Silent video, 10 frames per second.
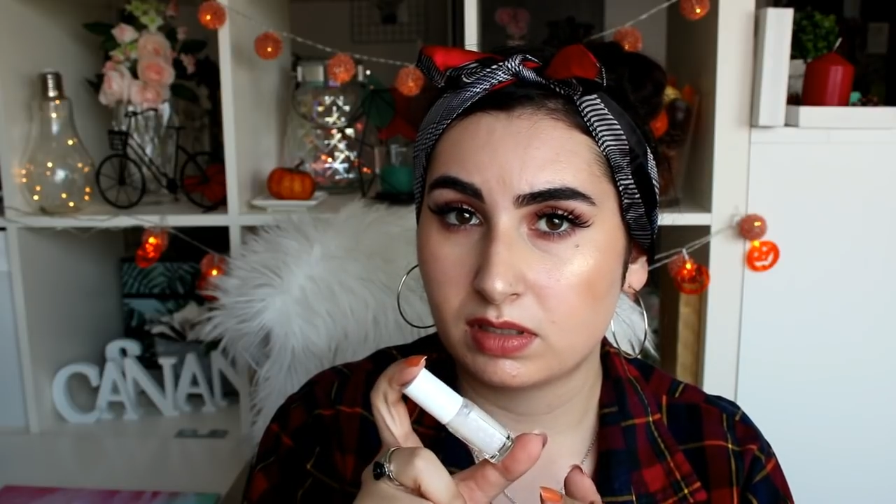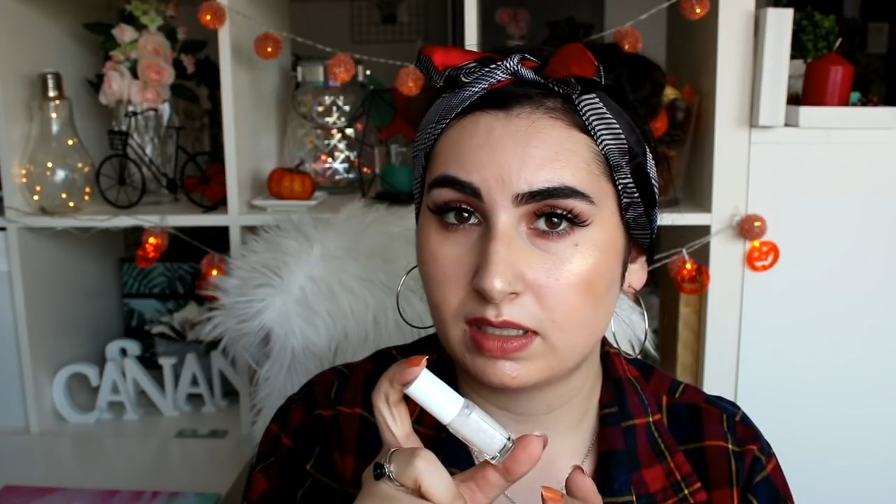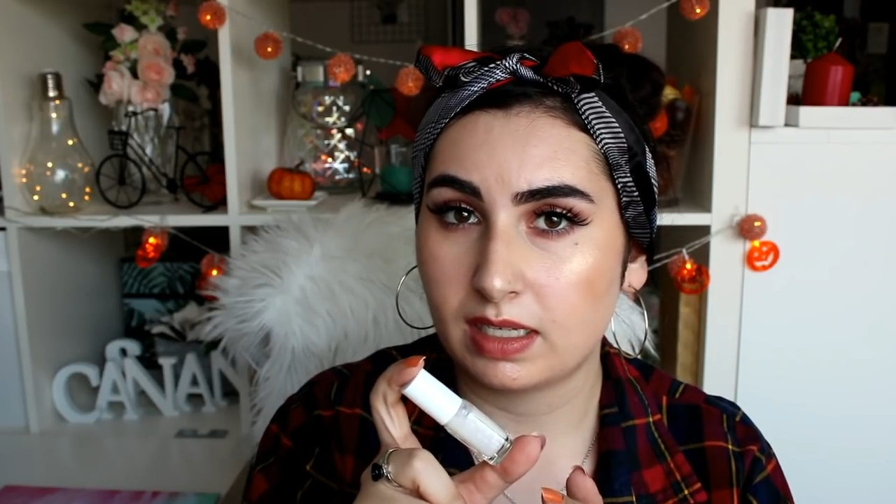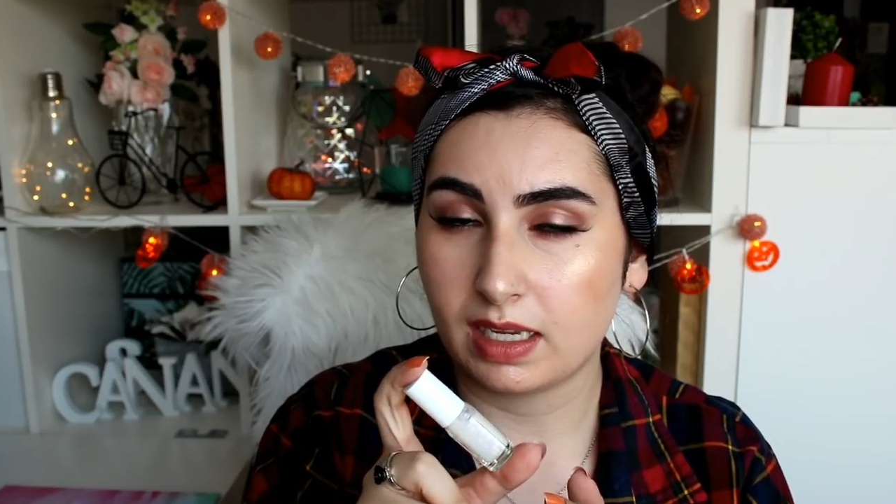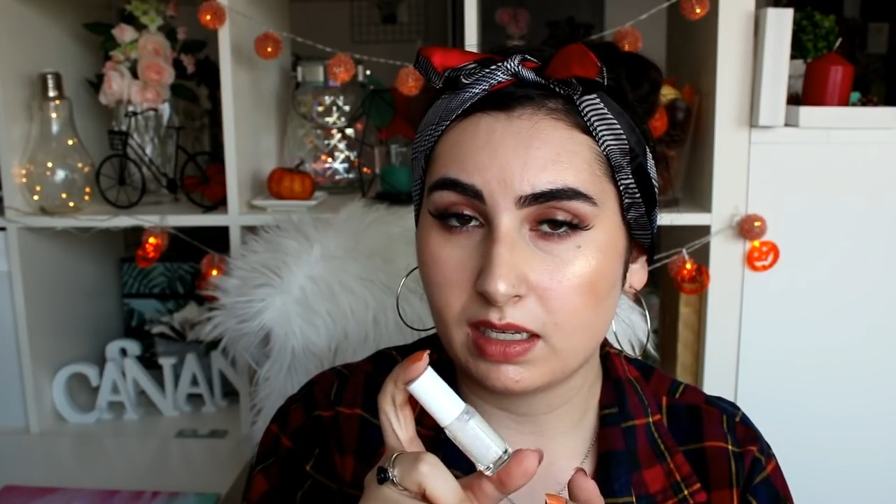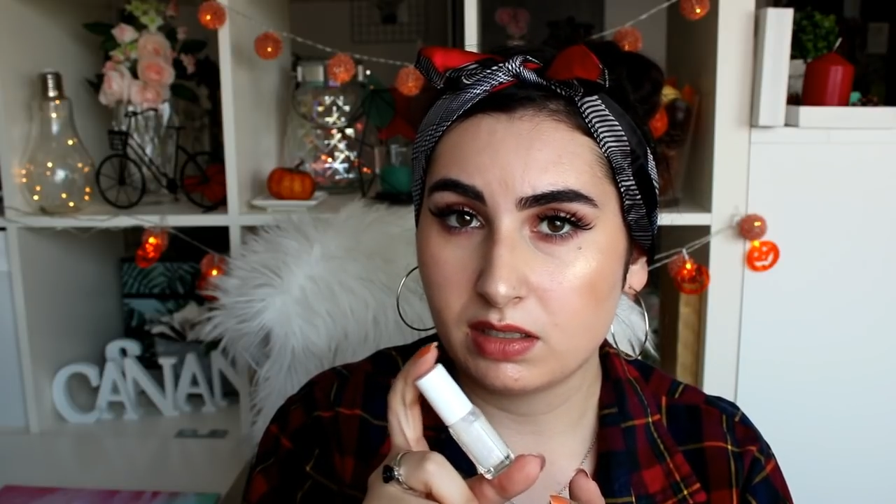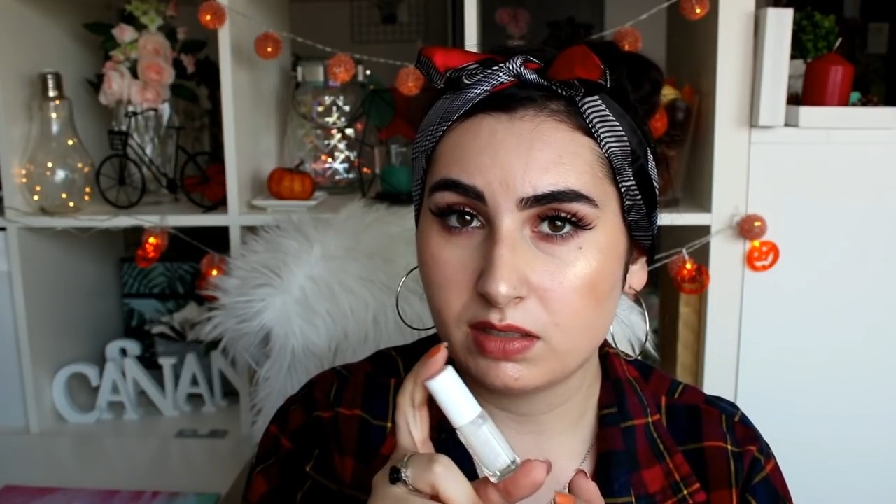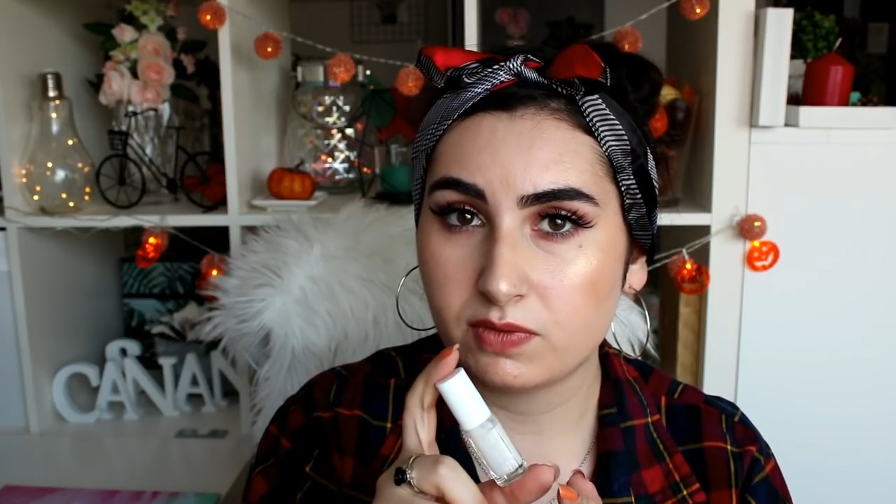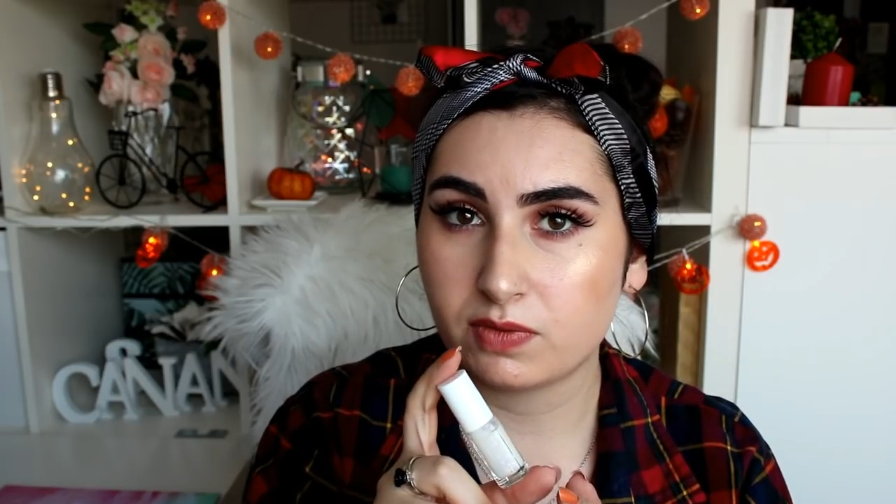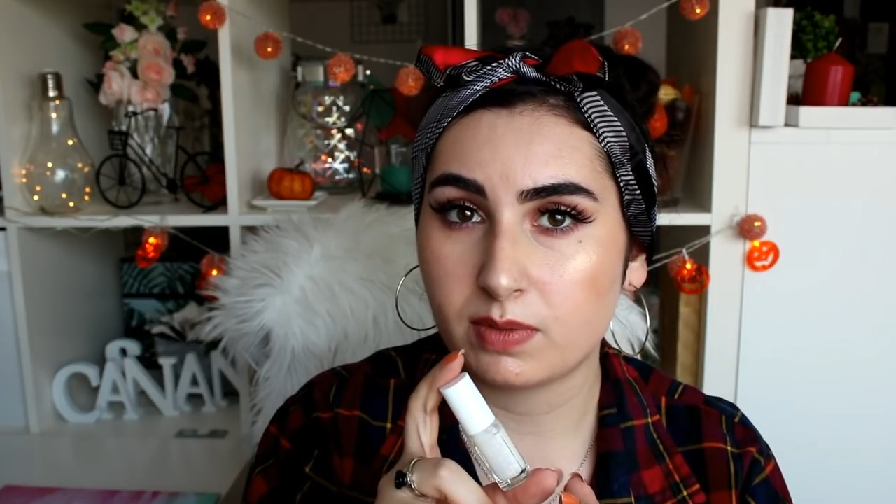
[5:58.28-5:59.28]

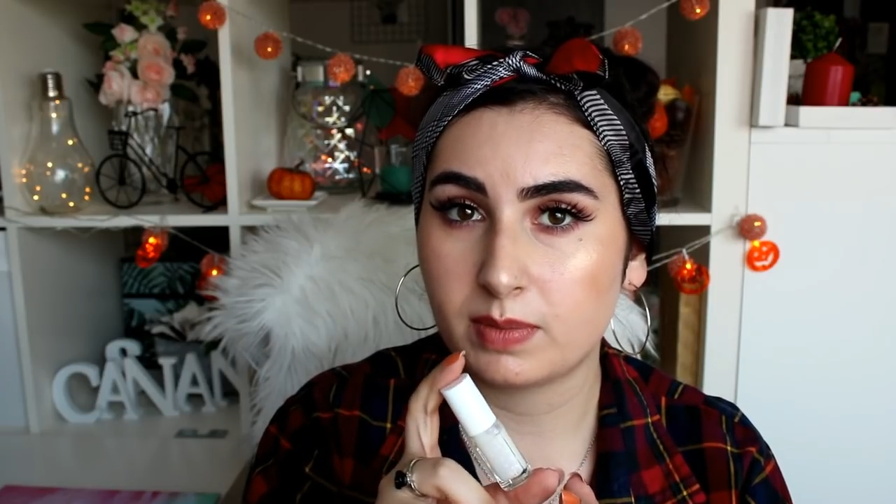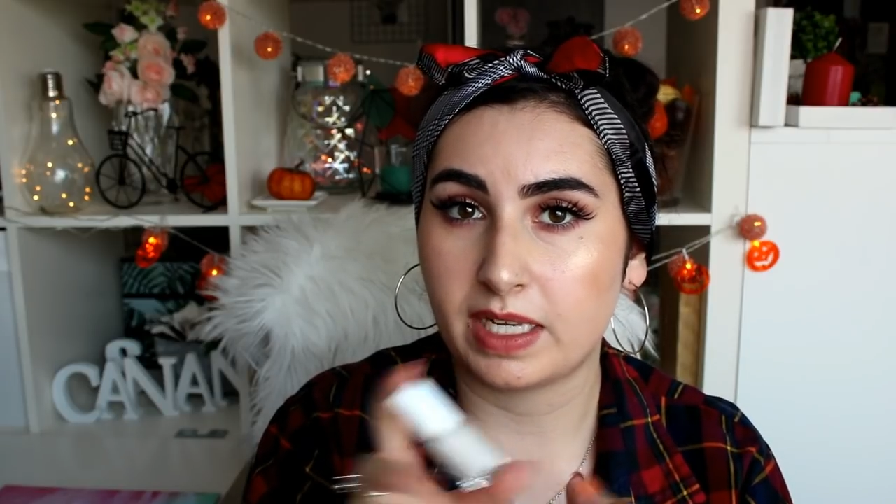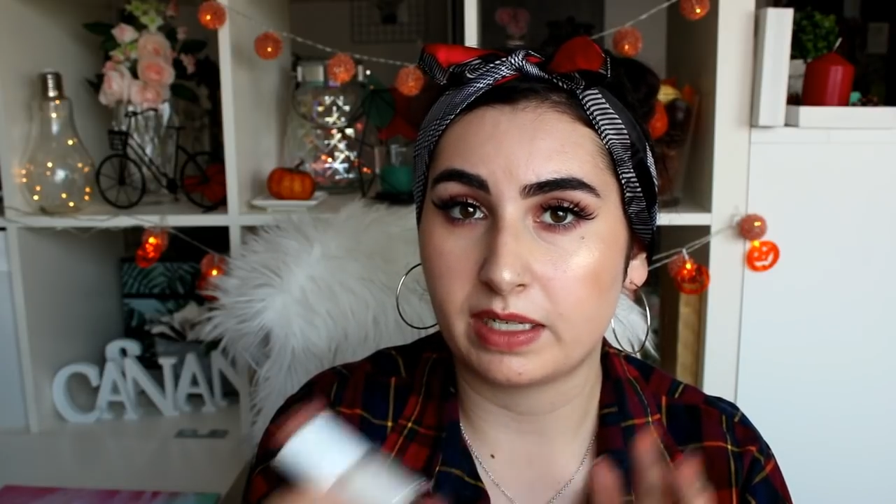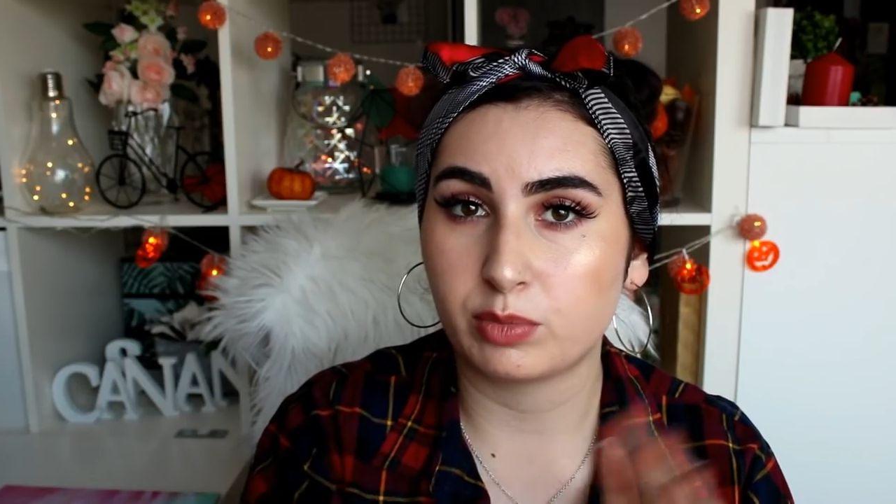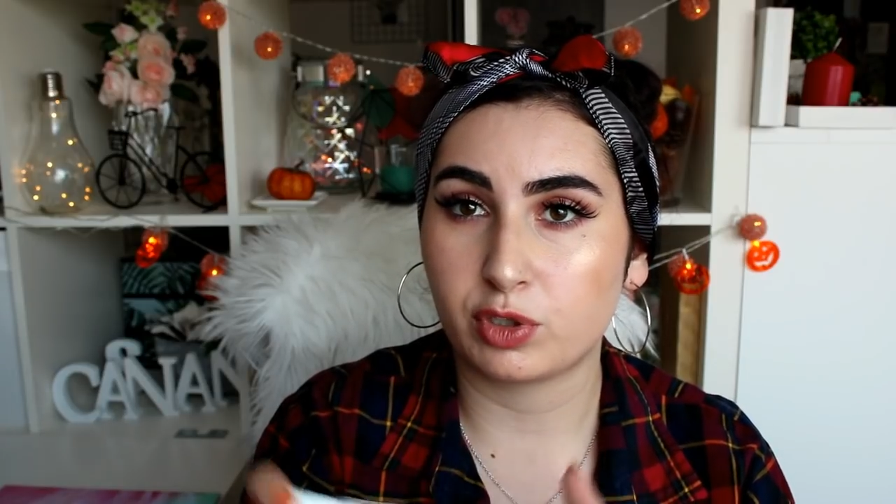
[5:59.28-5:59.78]
nails from like